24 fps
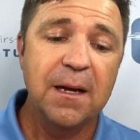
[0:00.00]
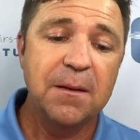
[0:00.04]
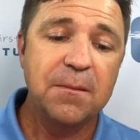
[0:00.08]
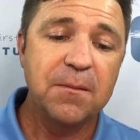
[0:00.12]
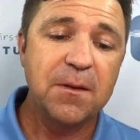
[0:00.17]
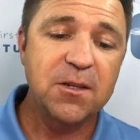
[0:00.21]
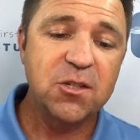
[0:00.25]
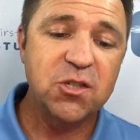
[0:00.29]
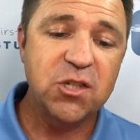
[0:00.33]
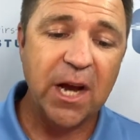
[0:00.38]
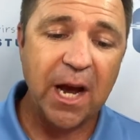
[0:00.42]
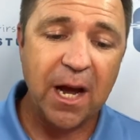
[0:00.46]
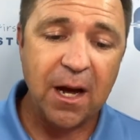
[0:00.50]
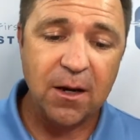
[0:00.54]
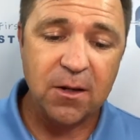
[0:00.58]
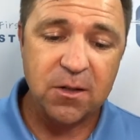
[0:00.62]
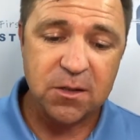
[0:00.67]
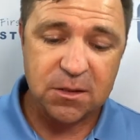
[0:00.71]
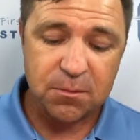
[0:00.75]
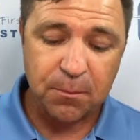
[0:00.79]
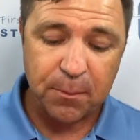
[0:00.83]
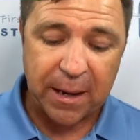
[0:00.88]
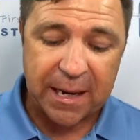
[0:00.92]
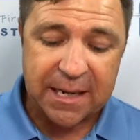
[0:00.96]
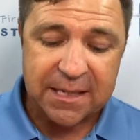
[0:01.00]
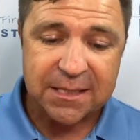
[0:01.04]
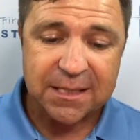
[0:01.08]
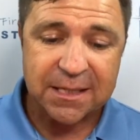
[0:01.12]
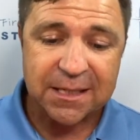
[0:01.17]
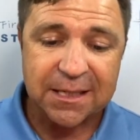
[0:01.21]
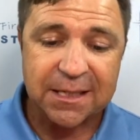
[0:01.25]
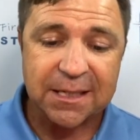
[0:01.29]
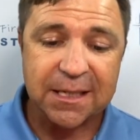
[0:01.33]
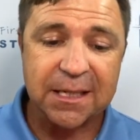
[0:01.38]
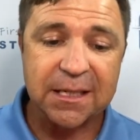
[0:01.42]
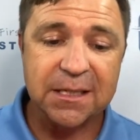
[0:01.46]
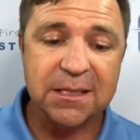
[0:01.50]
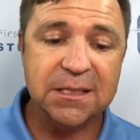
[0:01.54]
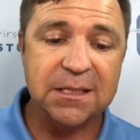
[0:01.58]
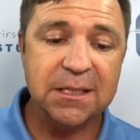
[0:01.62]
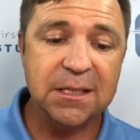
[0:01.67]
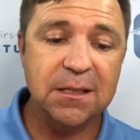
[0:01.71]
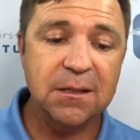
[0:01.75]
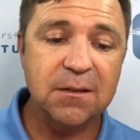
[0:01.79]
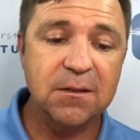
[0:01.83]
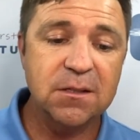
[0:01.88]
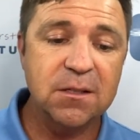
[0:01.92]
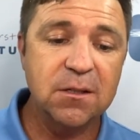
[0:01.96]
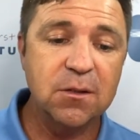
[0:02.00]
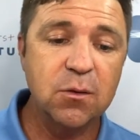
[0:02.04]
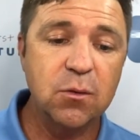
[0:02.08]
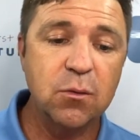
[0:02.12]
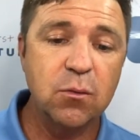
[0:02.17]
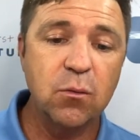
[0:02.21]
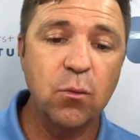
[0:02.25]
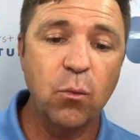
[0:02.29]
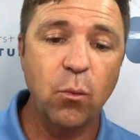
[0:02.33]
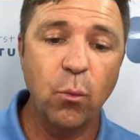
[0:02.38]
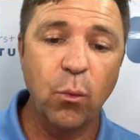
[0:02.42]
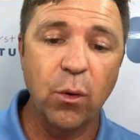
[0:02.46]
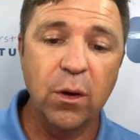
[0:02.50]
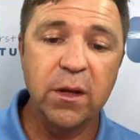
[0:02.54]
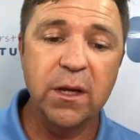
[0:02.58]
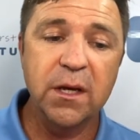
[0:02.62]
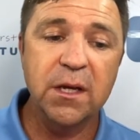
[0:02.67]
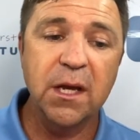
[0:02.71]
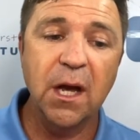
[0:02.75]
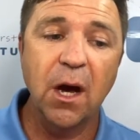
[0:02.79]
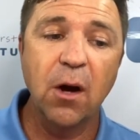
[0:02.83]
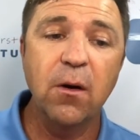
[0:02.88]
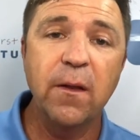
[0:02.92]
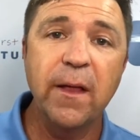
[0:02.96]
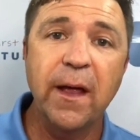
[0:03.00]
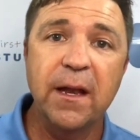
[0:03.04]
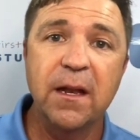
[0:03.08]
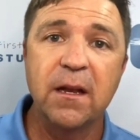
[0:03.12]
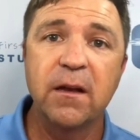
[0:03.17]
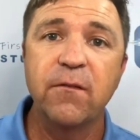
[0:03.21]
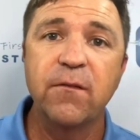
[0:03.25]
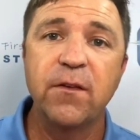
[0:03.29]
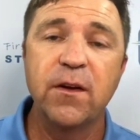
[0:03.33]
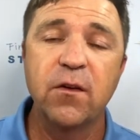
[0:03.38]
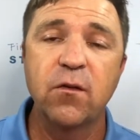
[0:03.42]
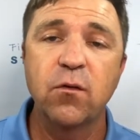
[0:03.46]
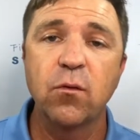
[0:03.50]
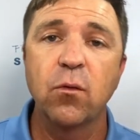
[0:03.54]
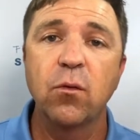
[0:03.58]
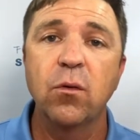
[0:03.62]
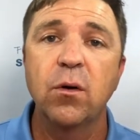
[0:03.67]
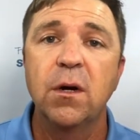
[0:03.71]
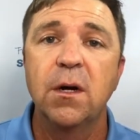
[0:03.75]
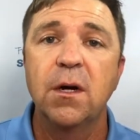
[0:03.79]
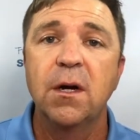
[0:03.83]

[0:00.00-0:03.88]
the challenge basically is to really go to that individual,